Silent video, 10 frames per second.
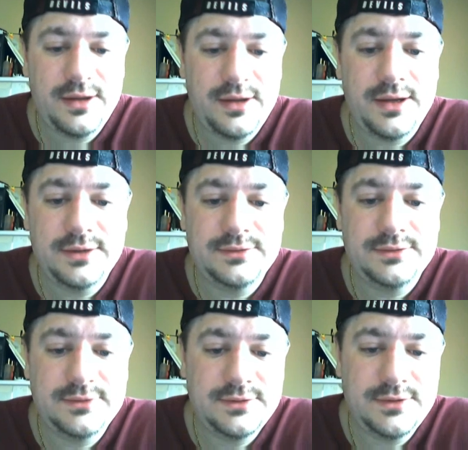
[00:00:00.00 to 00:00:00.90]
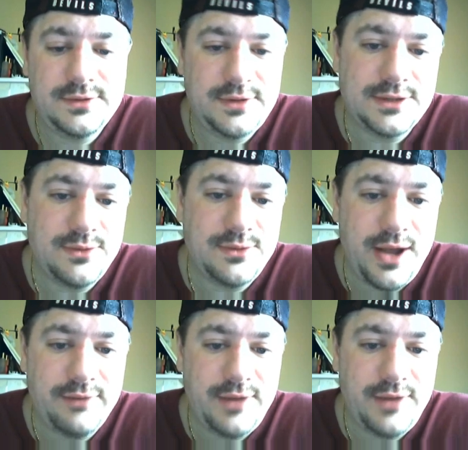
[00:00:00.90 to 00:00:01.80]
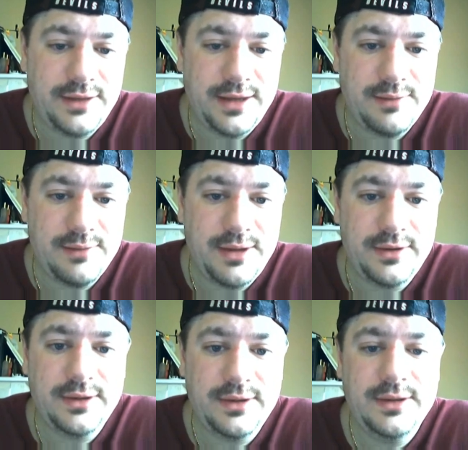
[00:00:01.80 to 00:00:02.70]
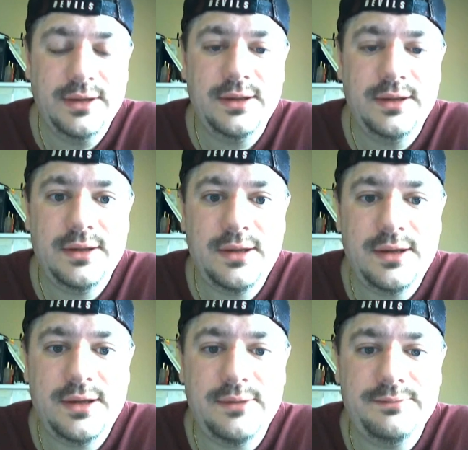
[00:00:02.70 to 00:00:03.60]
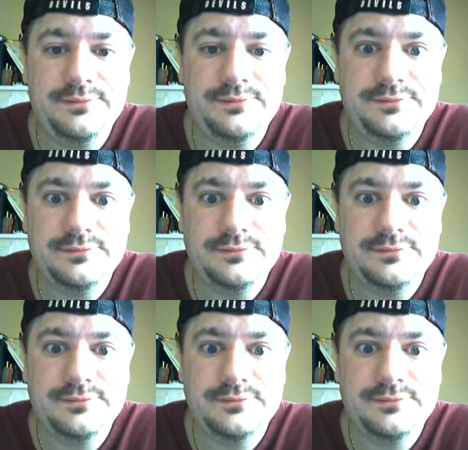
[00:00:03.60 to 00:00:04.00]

Uh, that's the way I, I think about it. Um,